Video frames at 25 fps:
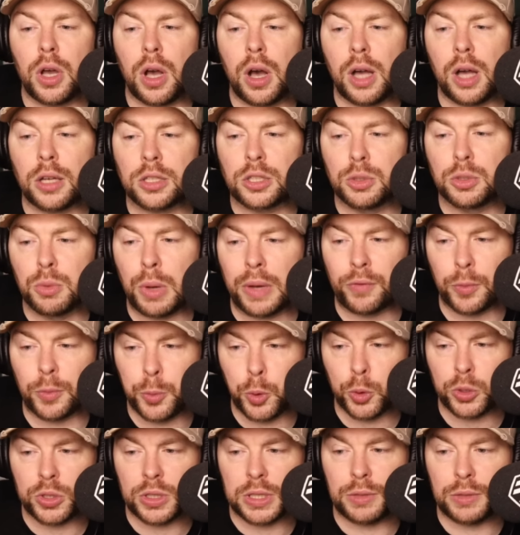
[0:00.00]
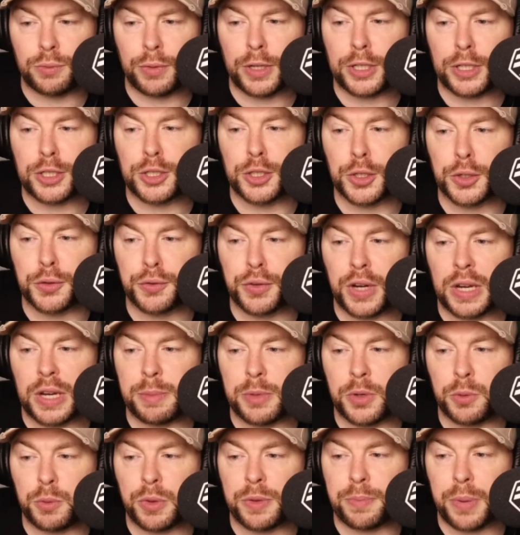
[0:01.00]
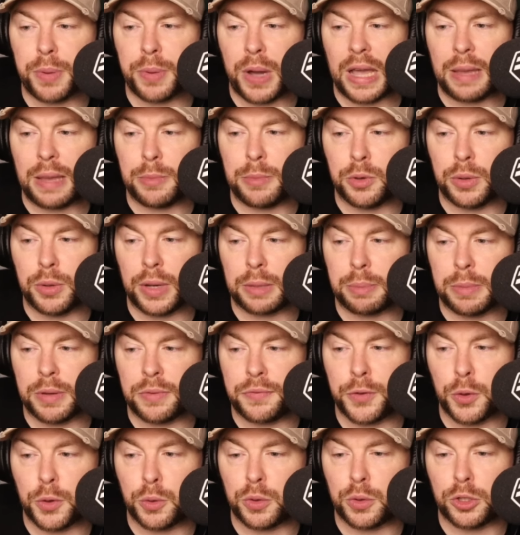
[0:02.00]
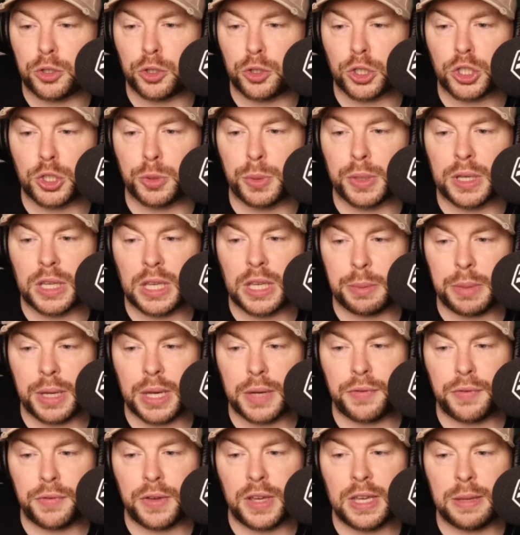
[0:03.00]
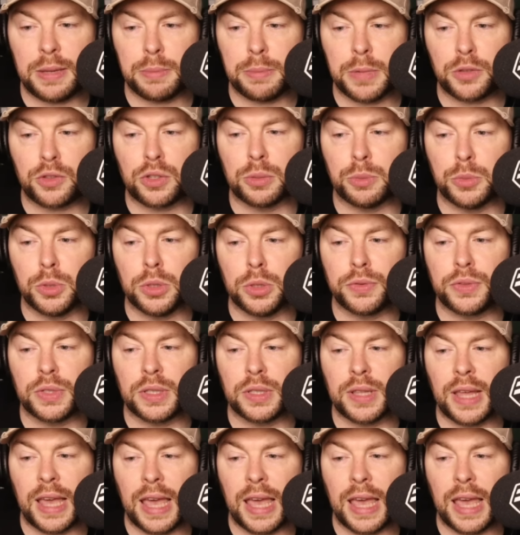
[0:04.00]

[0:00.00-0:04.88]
Arsenal have reportedly reached an agreement with Bayern Munich midfielder Joshua Kimmich for him to move to the